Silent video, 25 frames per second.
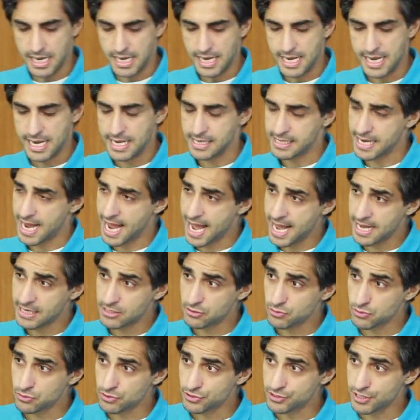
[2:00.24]
It
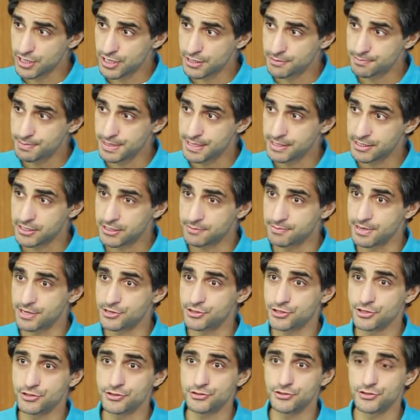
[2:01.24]
has also been
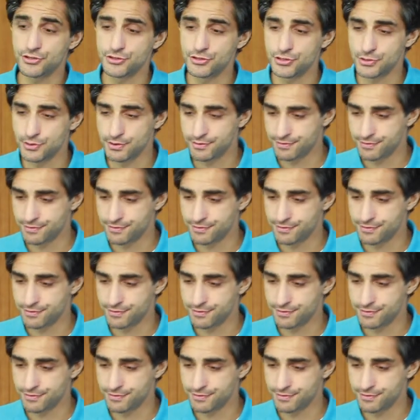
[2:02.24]
commissioned to do